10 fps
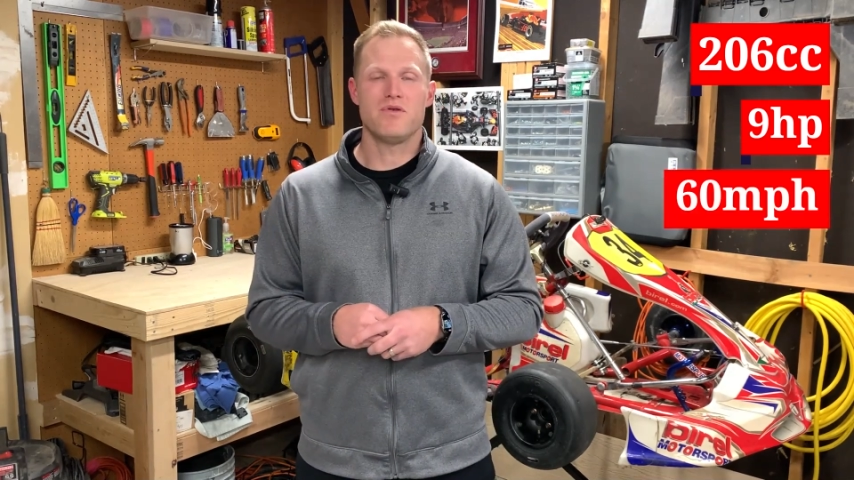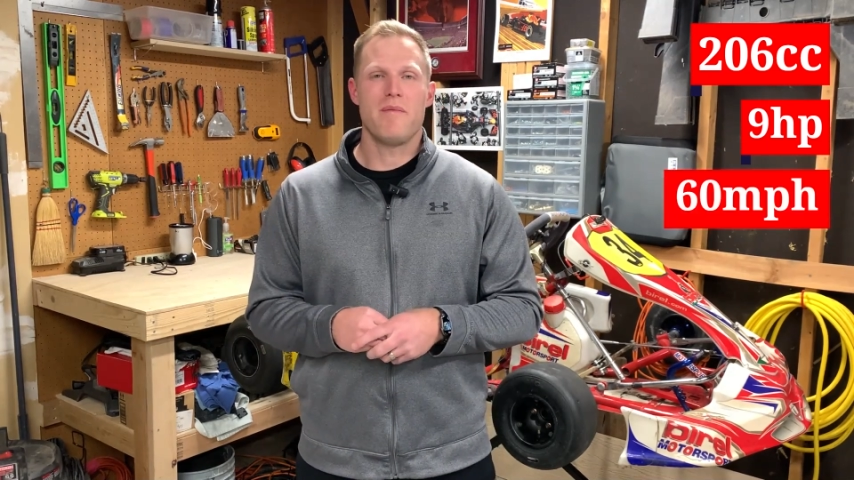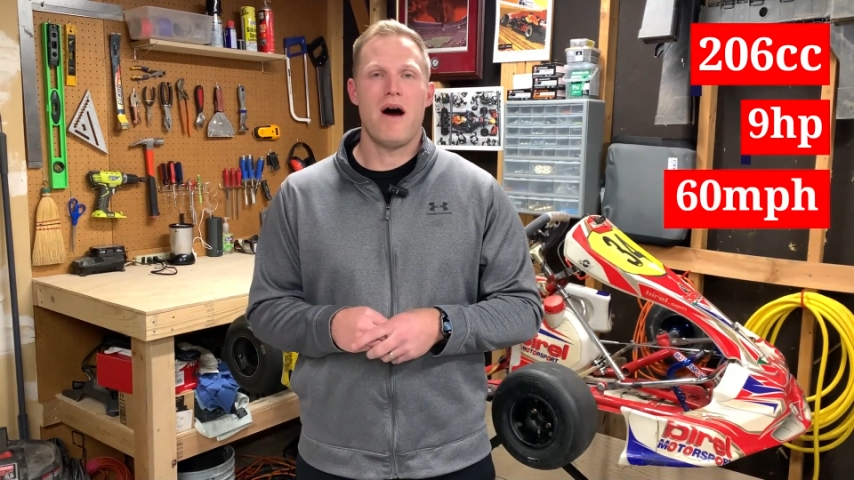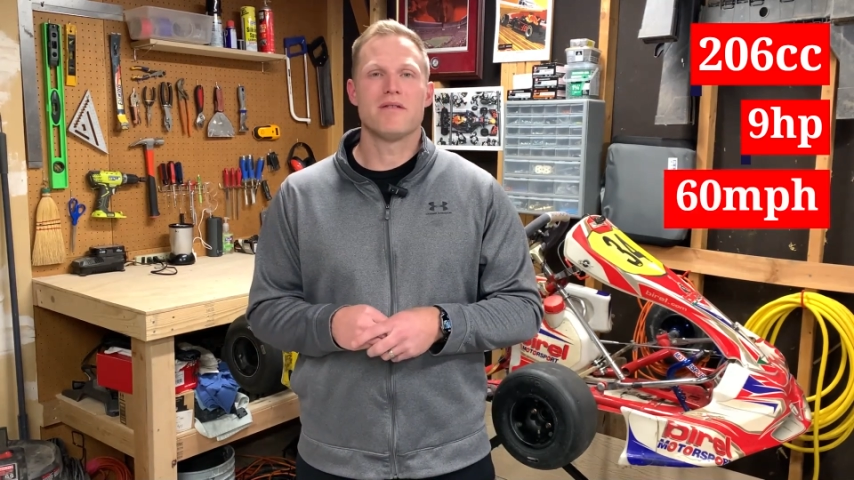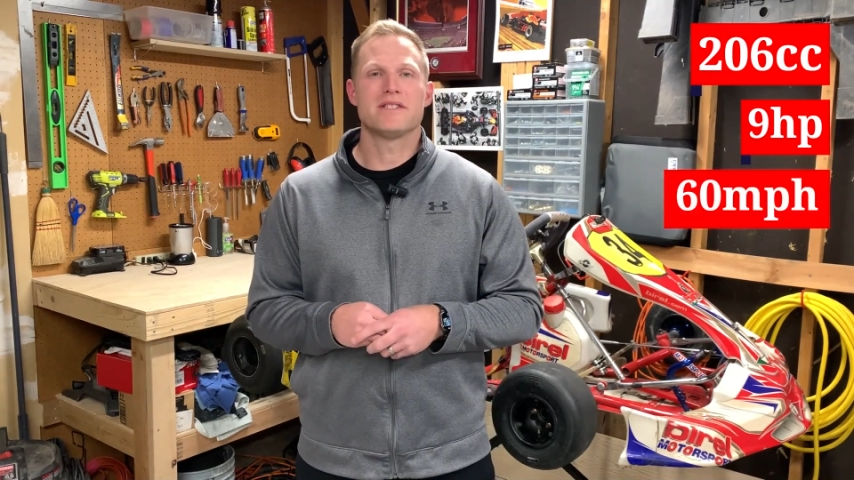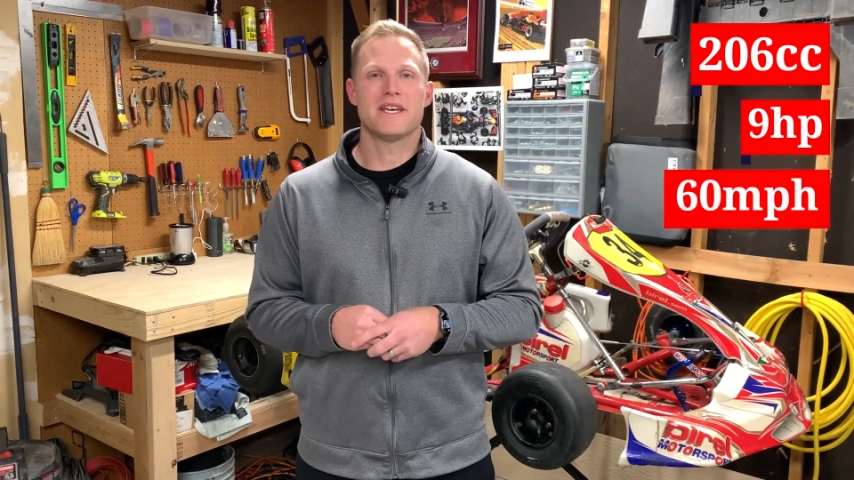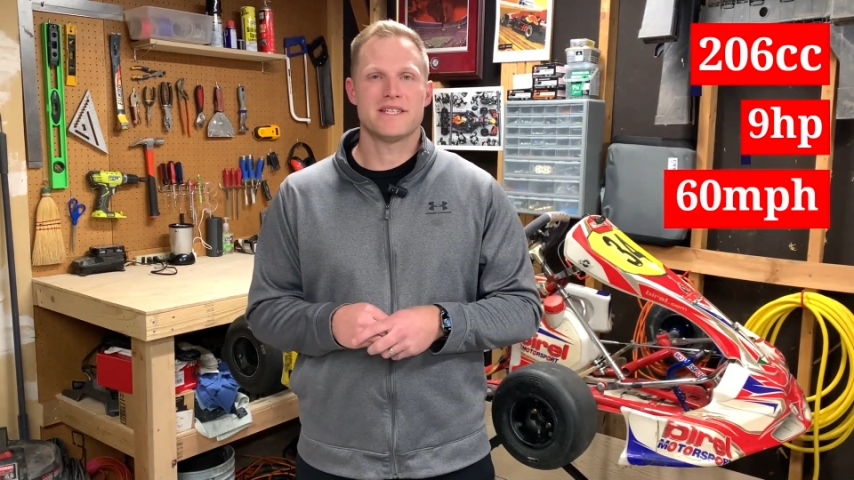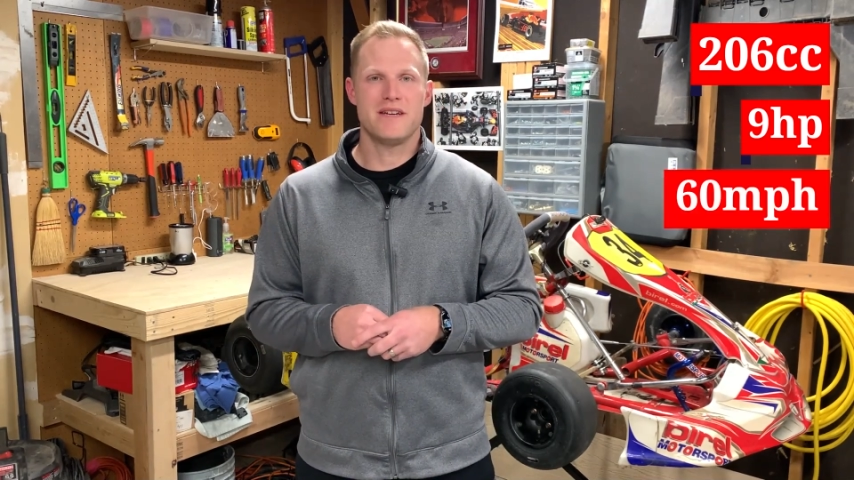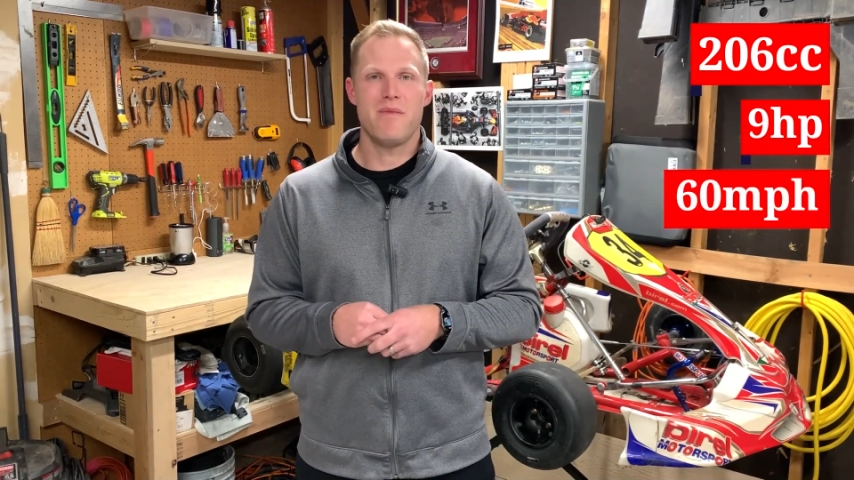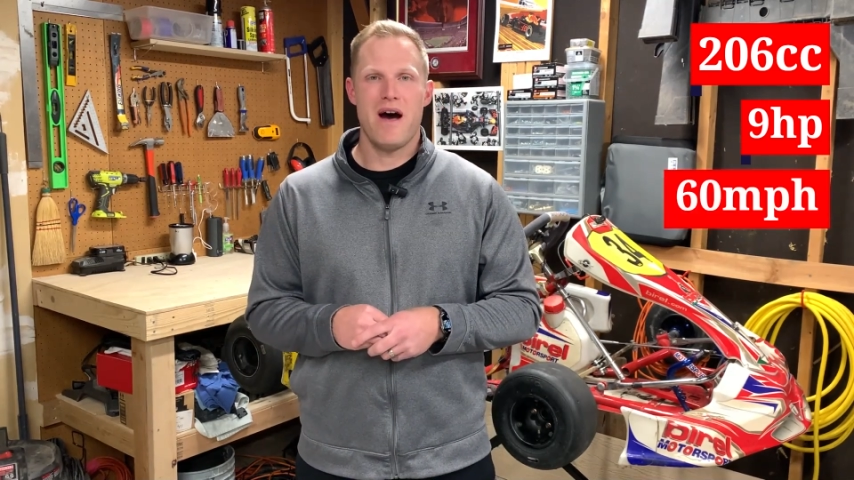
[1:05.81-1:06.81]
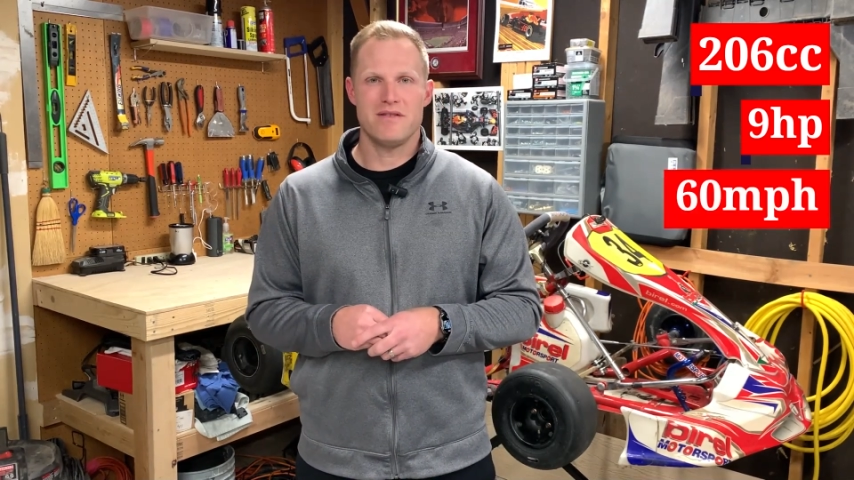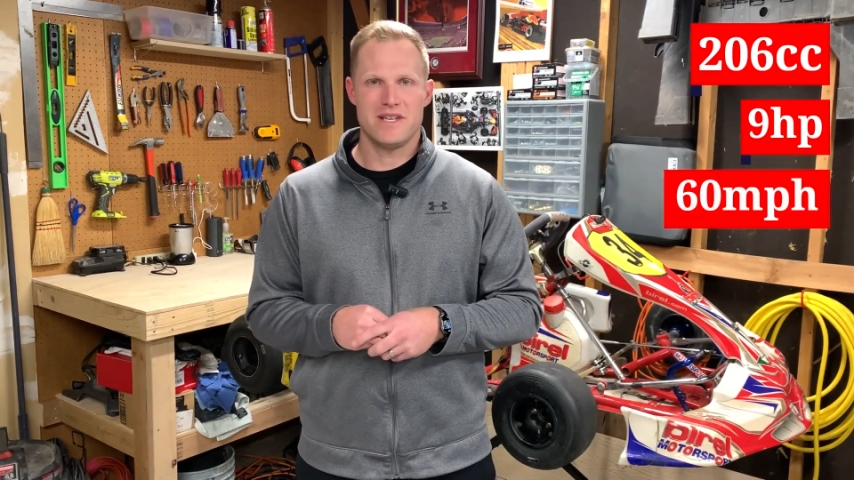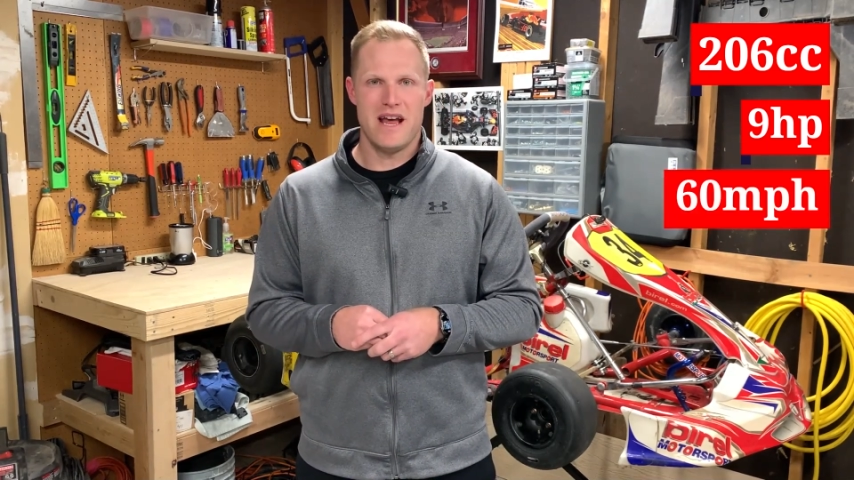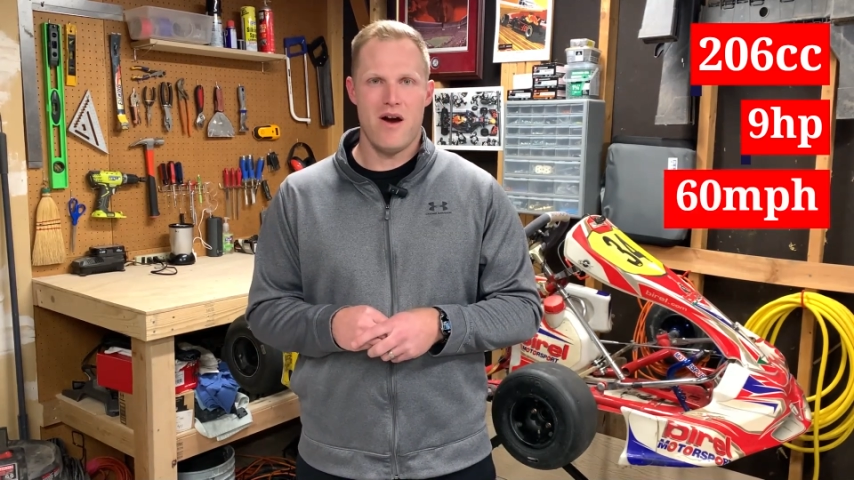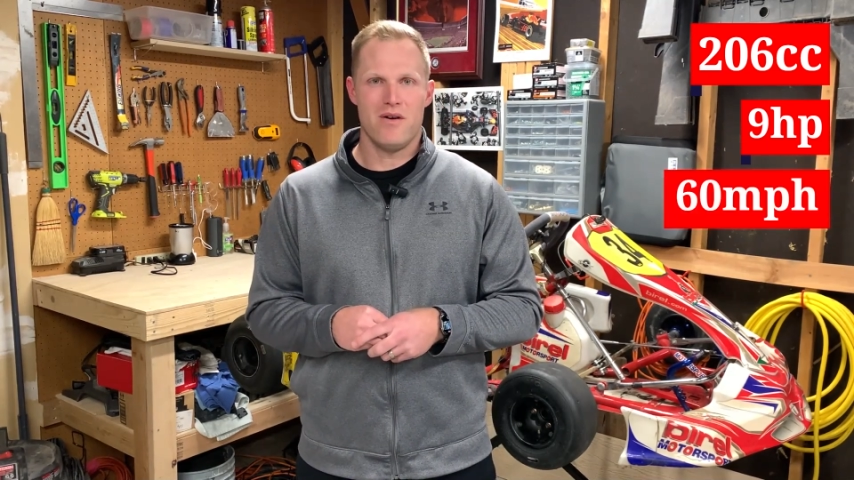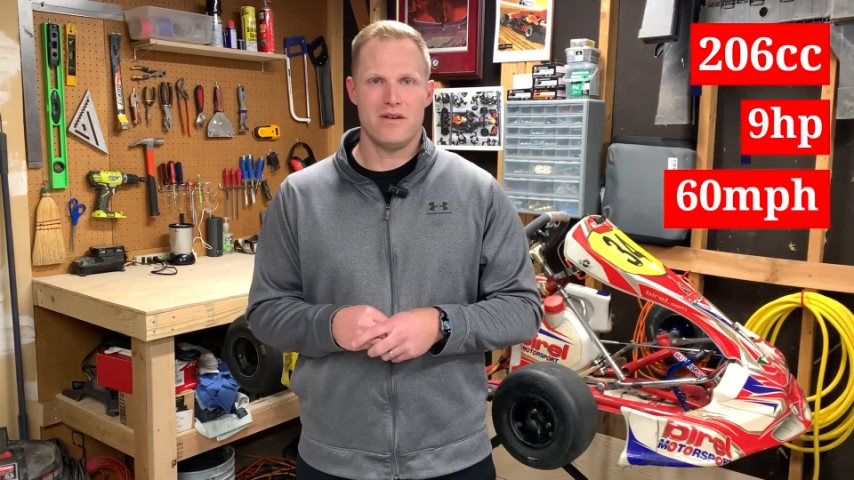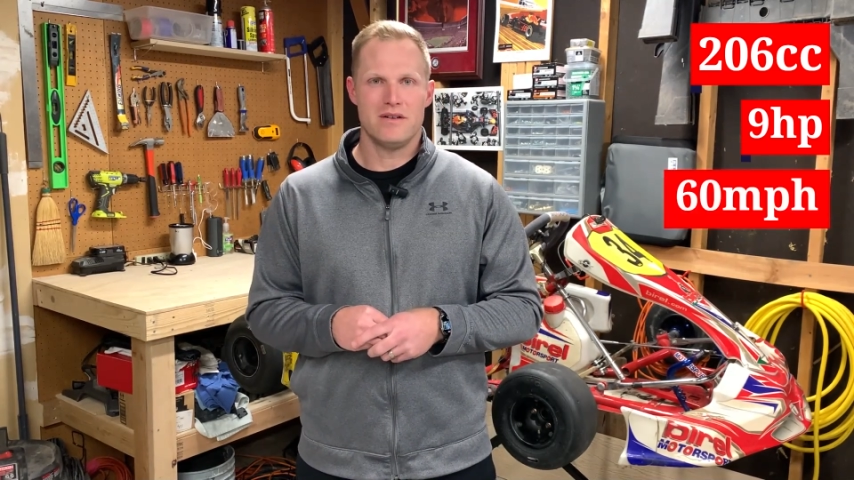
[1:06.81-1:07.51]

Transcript: about 60 miles an hour.